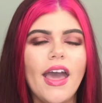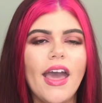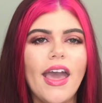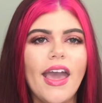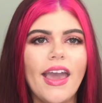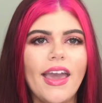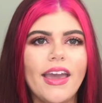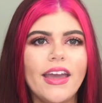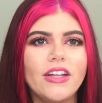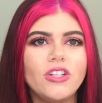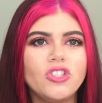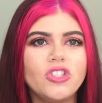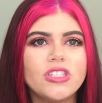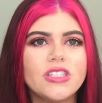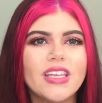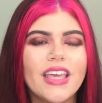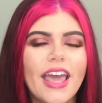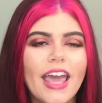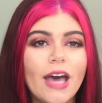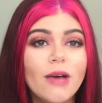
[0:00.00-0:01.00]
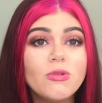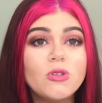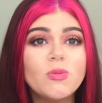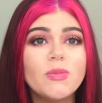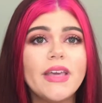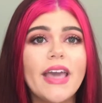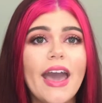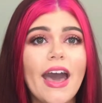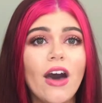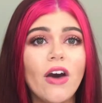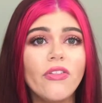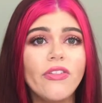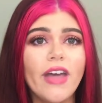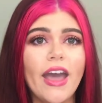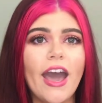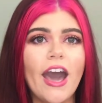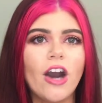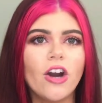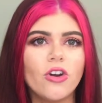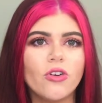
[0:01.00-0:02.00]
and just helps me out in the
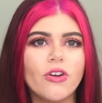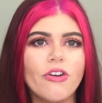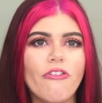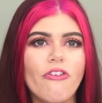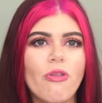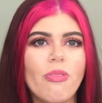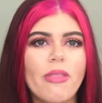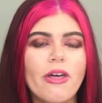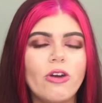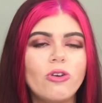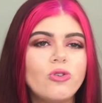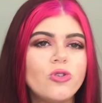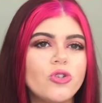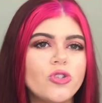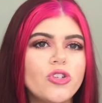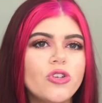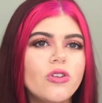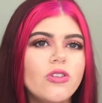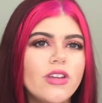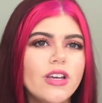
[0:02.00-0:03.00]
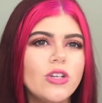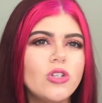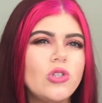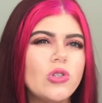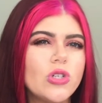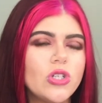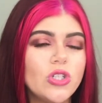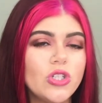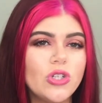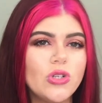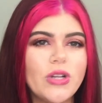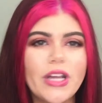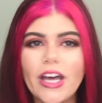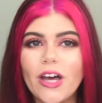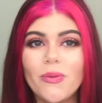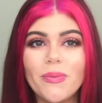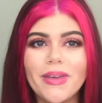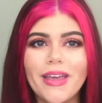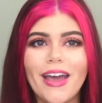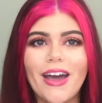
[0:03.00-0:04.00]
algorithm. Those are 2 things you can do to
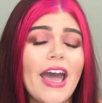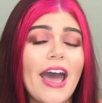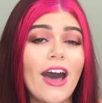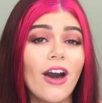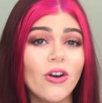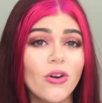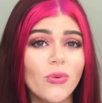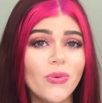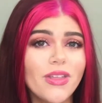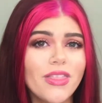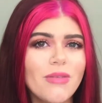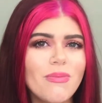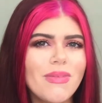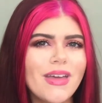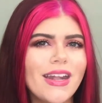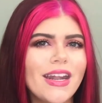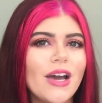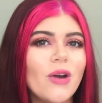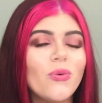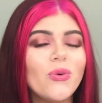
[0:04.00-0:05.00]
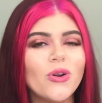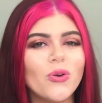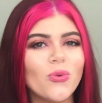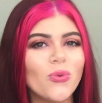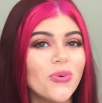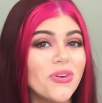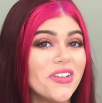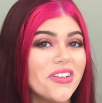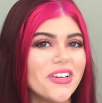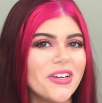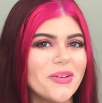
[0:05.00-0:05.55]
help me out algorithm, and I would really